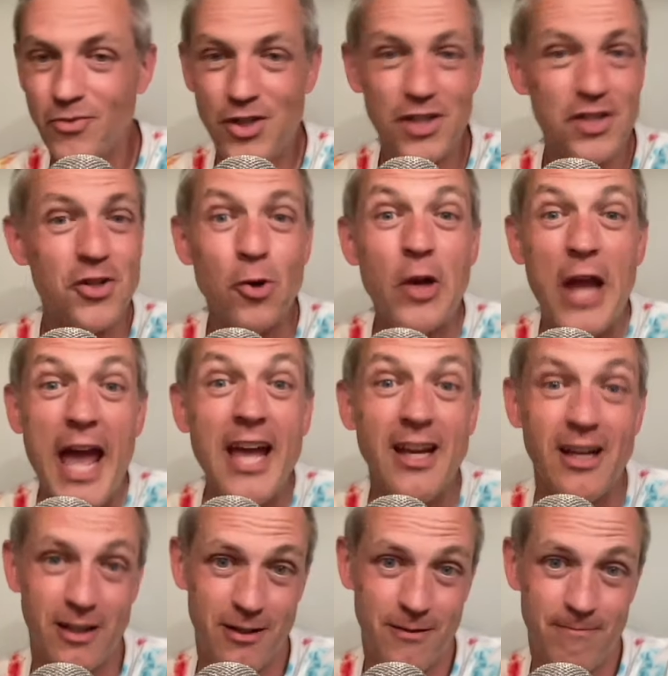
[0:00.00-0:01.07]
just
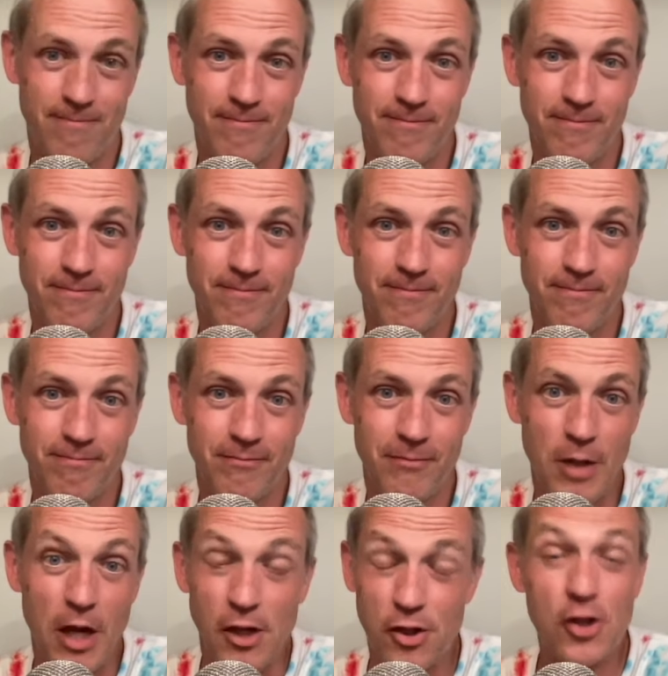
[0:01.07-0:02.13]
okay
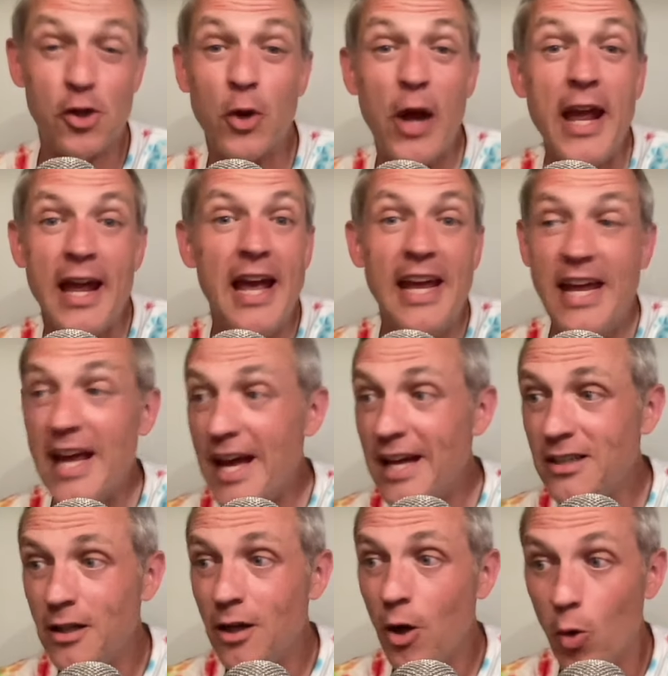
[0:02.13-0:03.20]
just okay he
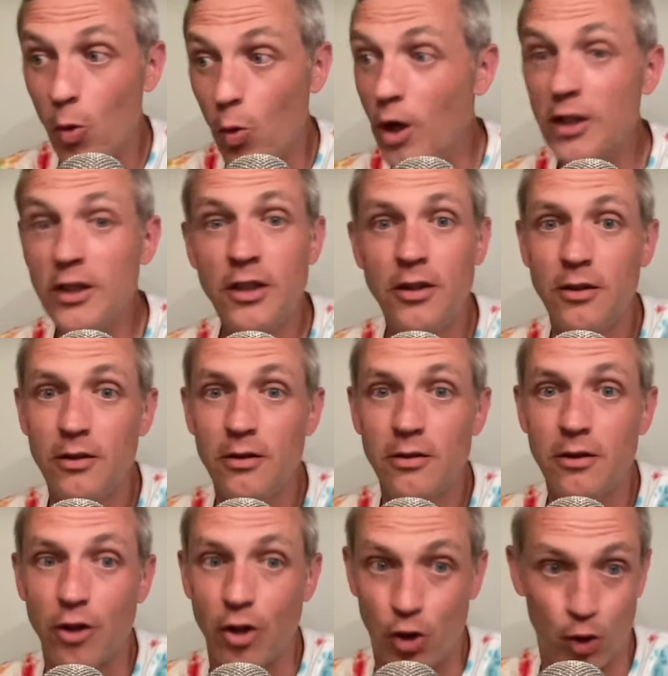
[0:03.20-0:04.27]
had one
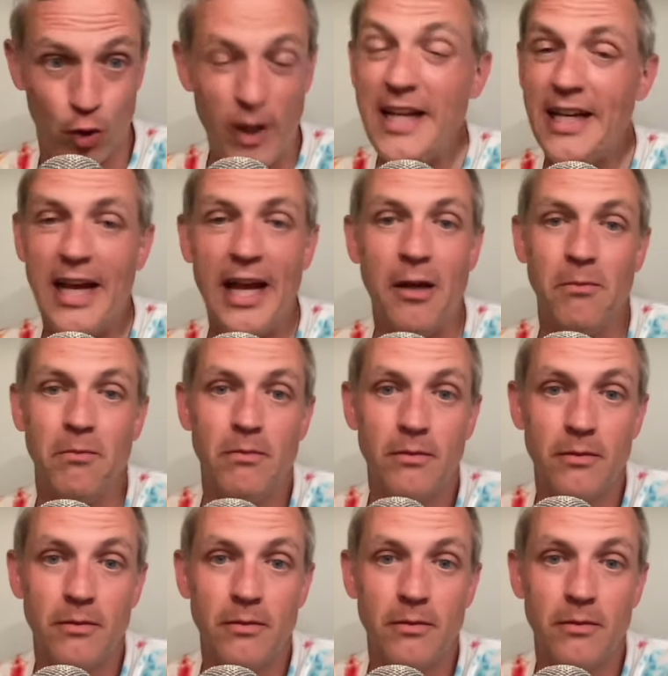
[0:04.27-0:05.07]
great game